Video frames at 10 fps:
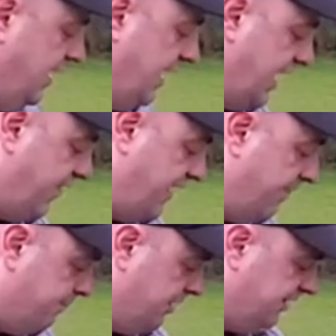And
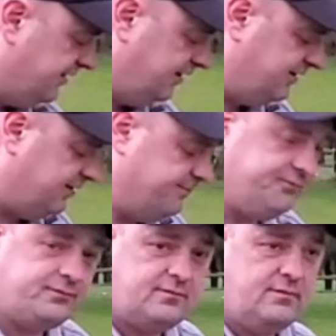that brings us
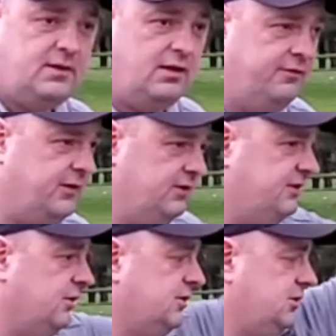full
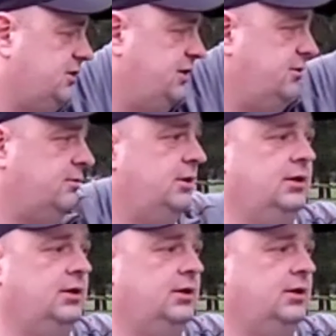circle to,